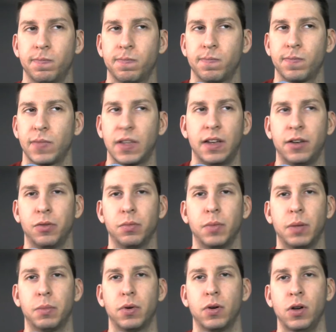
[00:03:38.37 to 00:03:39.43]
I don't
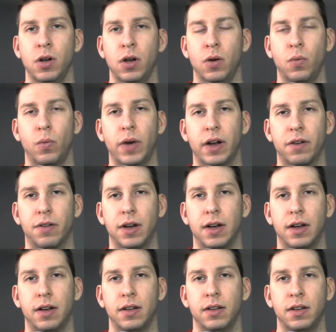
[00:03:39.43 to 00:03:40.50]
remember,
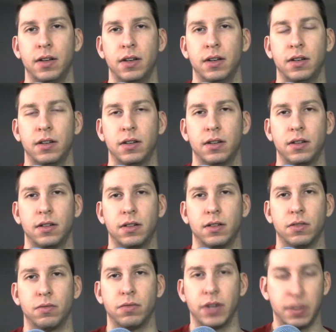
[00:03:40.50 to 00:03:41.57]
where
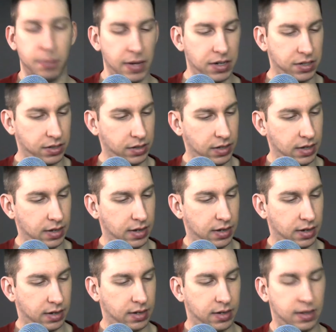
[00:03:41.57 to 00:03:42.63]
Rick basically
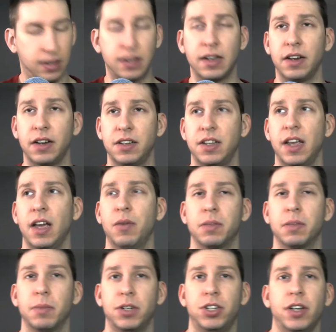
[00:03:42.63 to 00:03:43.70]
cut his hand with a
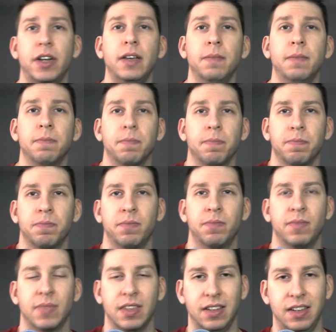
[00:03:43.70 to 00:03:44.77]
machete,
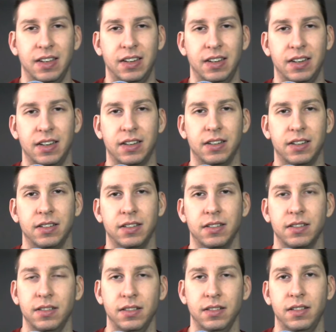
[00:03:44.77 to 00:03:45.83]
and,
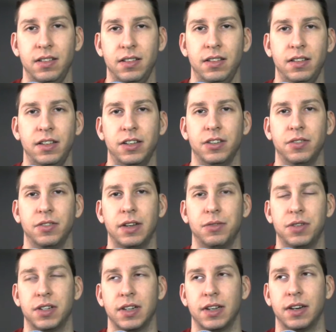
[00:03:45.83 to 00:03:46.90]
you know, that
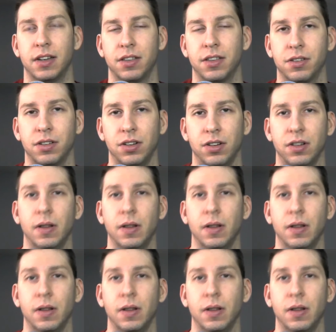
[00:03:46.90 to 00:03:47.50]
was like another little